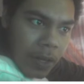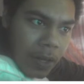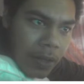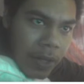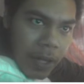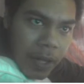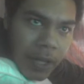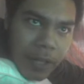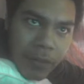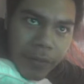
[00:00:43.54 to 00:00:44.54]
the,
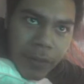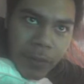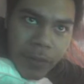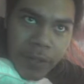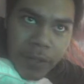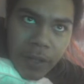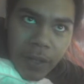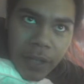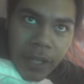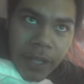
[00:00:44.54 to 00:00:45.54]
interviewed this uh,
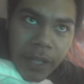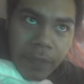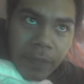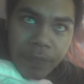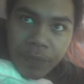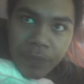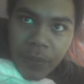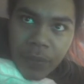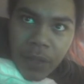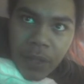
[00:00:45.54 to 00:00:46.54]
lady,
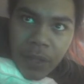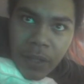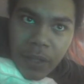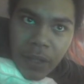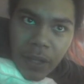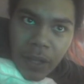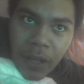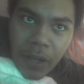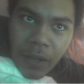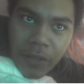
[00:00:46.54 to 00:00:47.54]

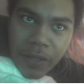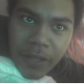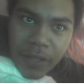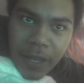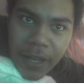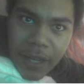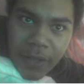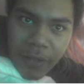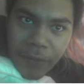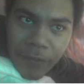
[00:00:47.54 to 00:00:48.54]
uh, she said in
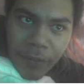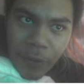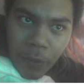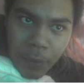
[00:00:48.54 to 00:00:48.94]
the film